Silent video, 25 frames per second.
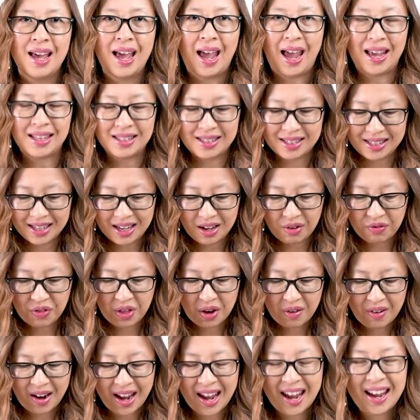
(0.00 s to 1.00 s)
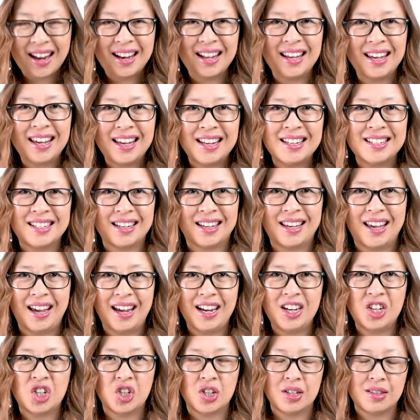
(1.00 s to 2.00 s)
and see if there are any
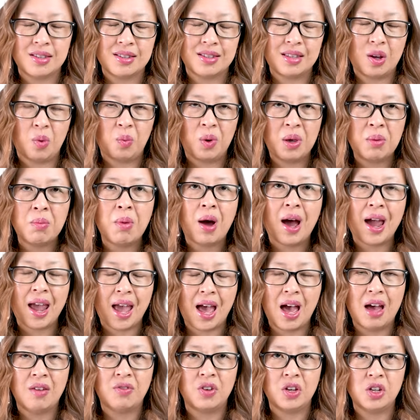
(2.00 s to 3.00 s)
indications that we might have